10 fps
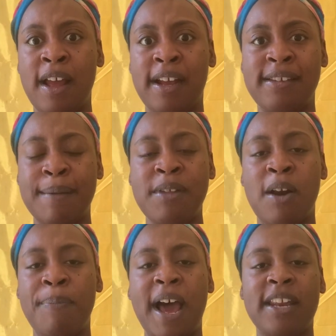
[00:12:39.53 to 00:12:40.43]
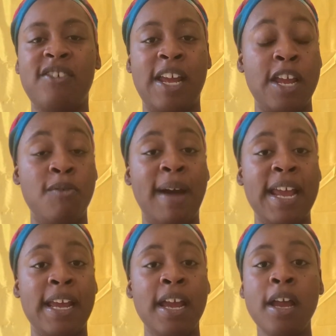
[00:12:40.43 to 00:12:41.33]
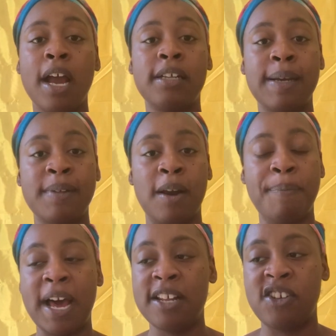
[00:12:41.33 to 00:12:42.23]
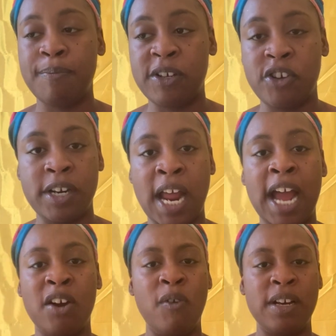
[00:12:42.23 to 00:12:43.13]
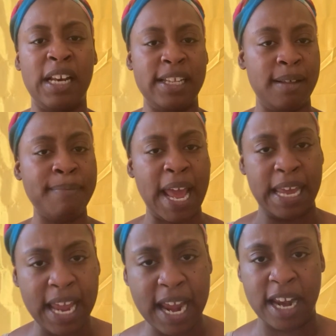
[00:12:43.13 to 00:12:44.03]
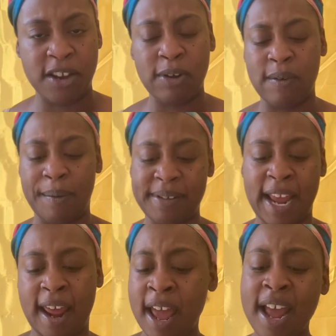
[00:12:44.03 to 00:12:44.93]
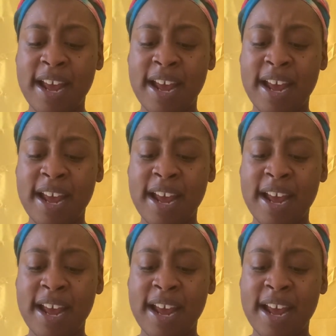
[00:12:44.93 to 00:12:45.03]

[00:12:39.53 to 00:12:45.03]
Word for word: accept their apology, and you might accept their apology, but you're not going to let them back in. You get what I'm saying?